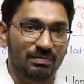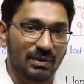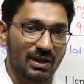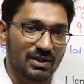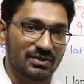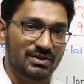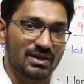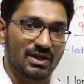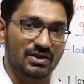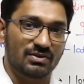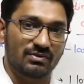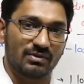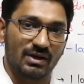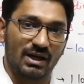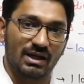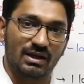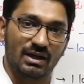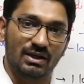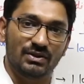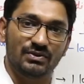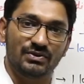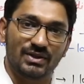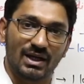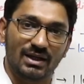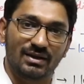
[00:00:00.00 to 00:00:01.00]
plus the strain
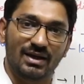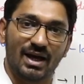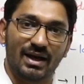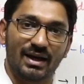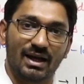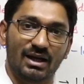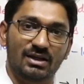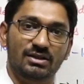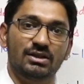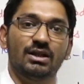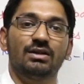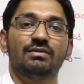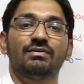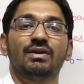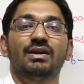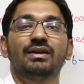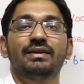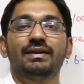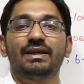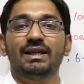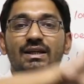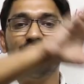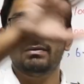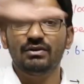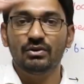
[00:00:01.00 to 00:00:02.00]
in z direction will
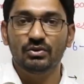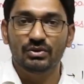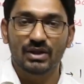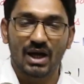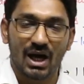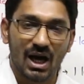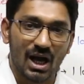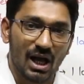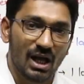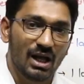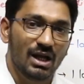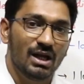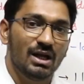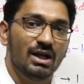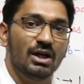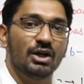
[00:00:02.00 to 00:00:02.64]
give you the